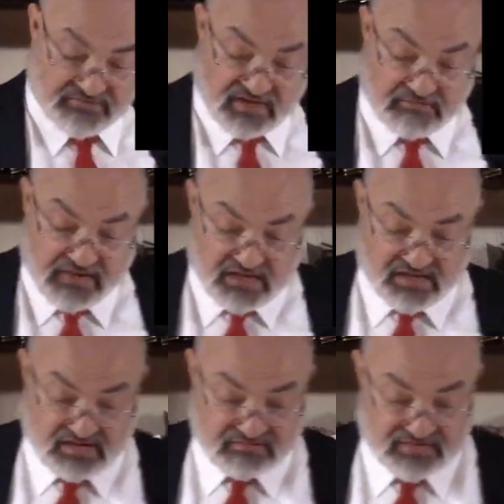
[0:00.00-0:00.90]
to
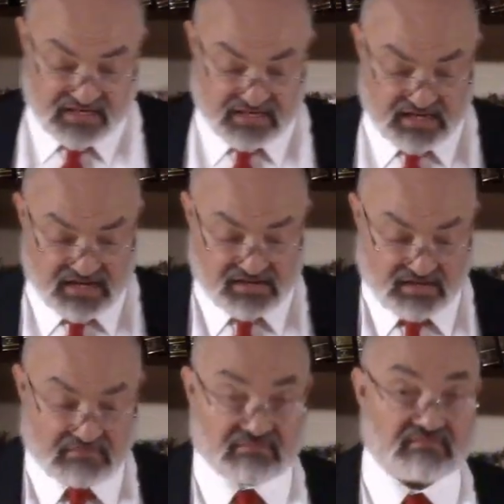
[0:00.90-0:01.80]
Minsk in the east,
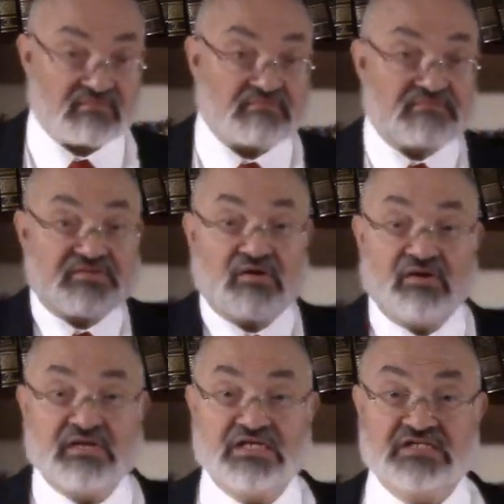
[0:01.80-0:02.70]

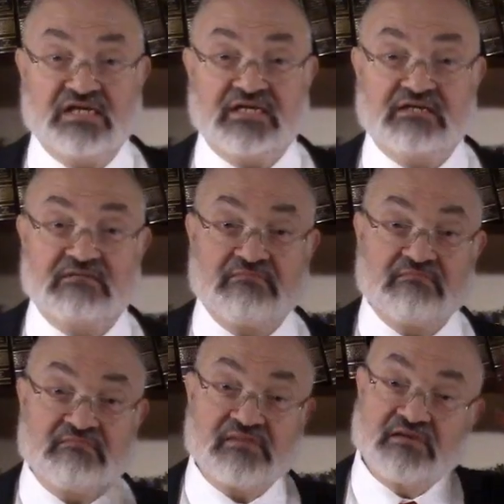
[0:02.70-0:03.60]
all Yiddish land
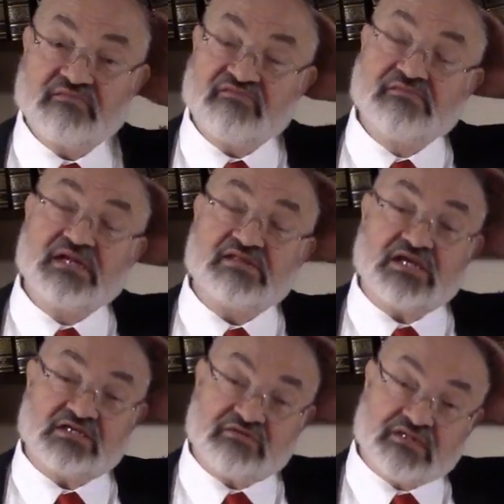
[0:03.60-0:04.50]
for many
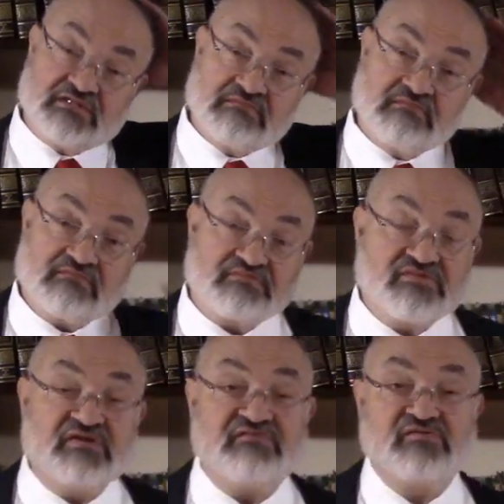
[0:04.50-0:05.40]
centuries.
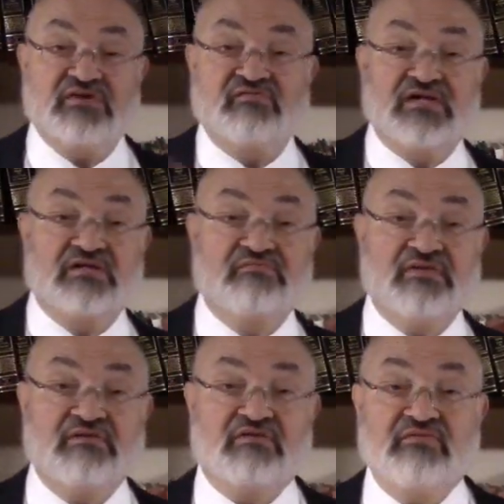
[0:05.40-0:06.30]
Wherever you went, you
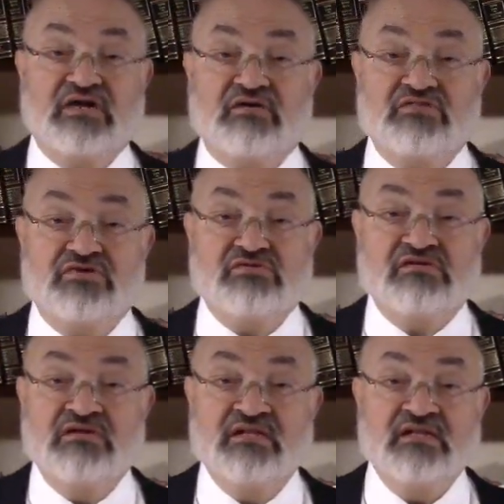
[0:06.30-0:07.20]
ran across Jews,
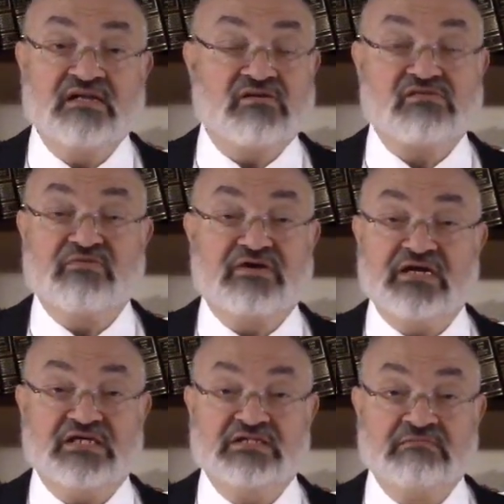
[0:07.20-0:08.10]
they all spoke
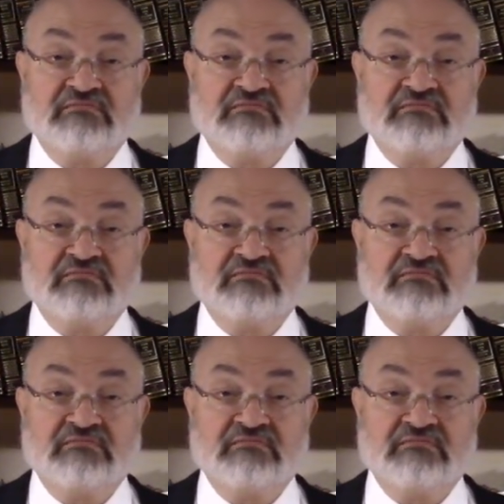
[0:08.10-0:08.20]
Yiddish.